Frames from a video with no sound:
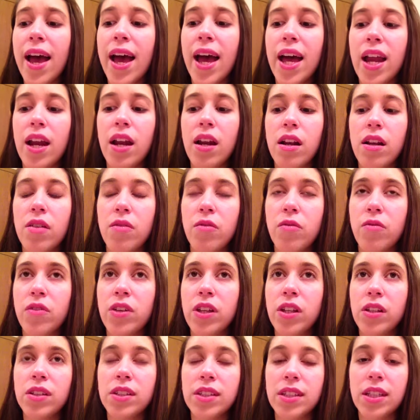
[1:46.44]
and
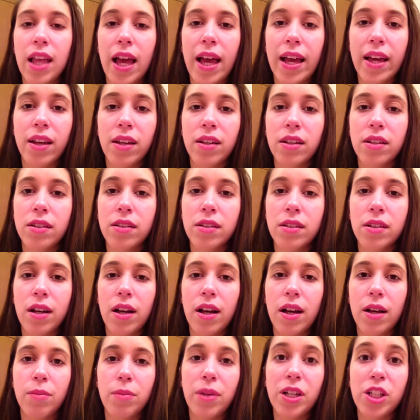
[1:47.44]
feels like
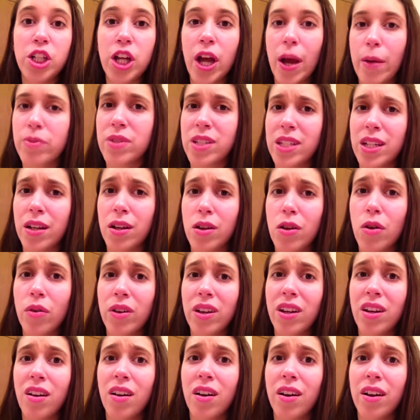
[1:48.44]
um, a chapstick
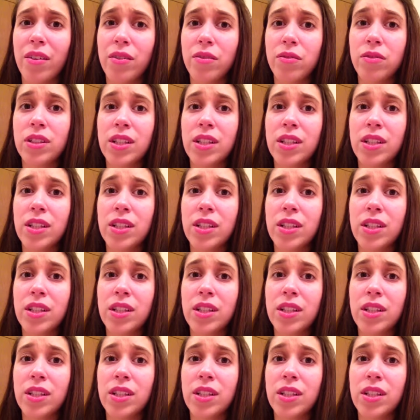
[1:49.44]
going on.